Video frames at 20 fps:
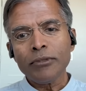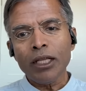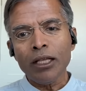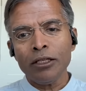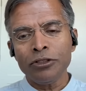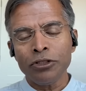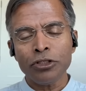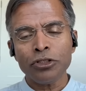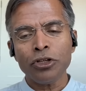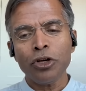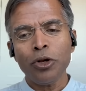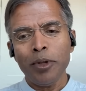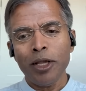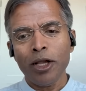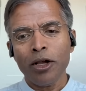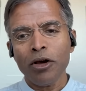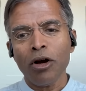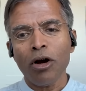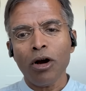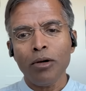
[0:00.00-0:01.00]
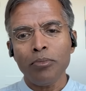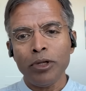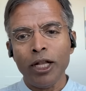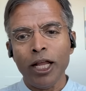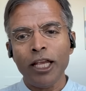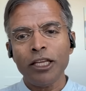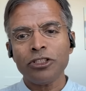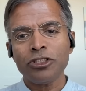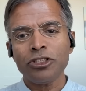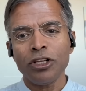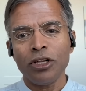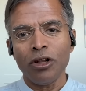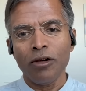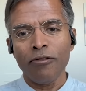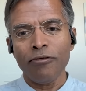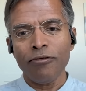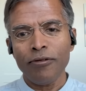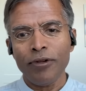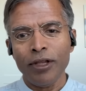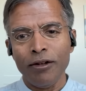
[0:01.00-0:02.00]
So it's going to be a combination
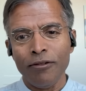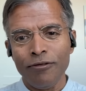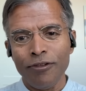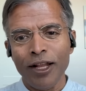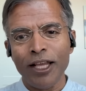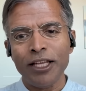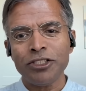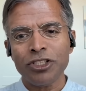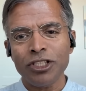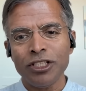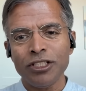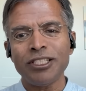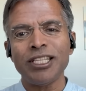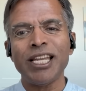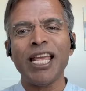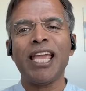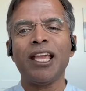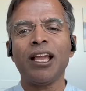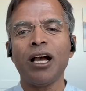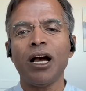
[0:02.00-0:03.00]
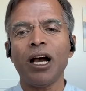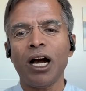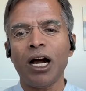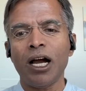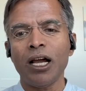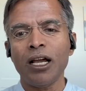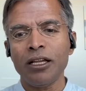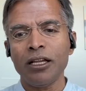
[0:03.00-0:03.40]
of inflation staying higher